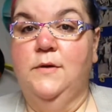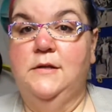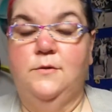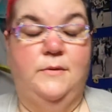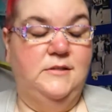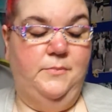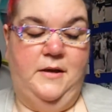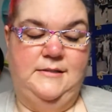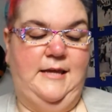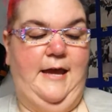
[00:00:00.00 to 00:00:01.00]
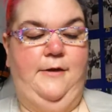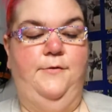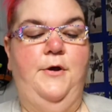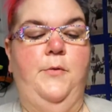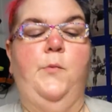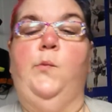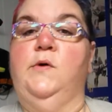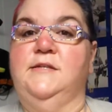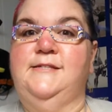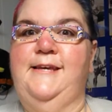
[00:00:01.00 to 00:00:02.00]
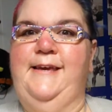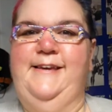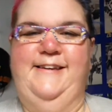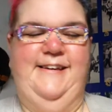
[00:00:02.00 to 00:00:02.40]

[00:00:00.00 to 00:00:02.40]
regular Muscle Box. I don't know. We'll see.